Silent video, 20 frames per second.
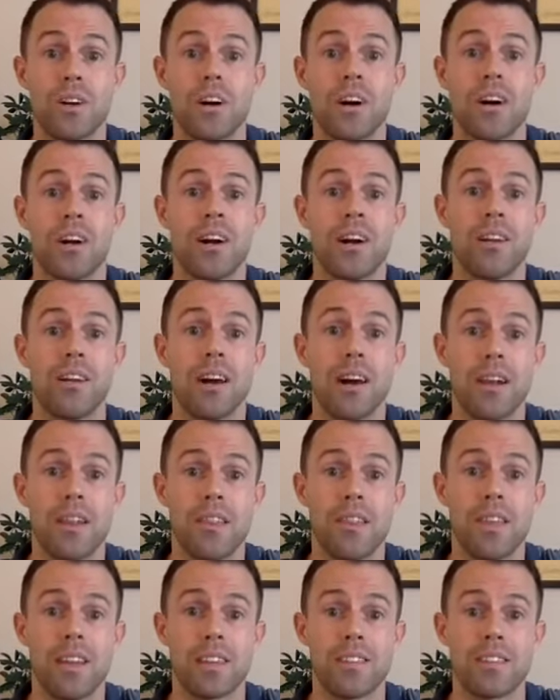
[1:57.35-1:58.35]
a lot of
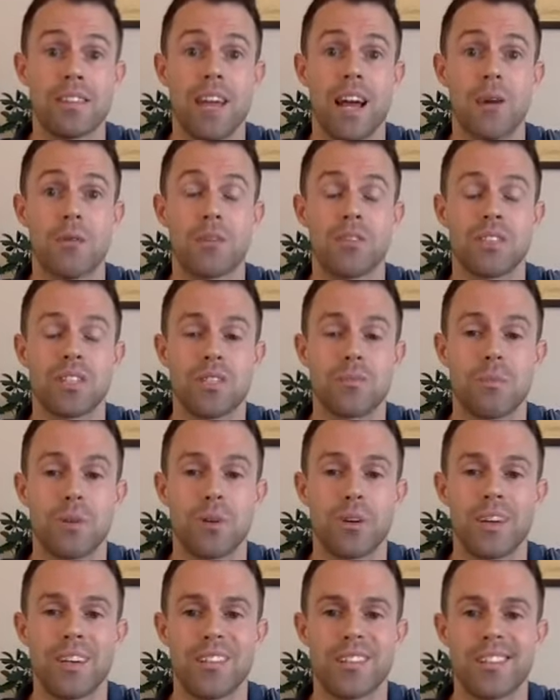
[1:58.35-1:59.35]
things that I was
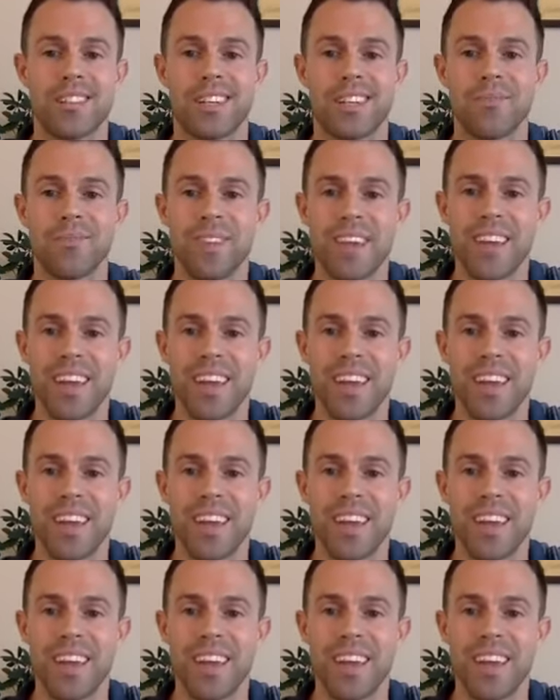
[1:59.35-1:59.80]
experiencing.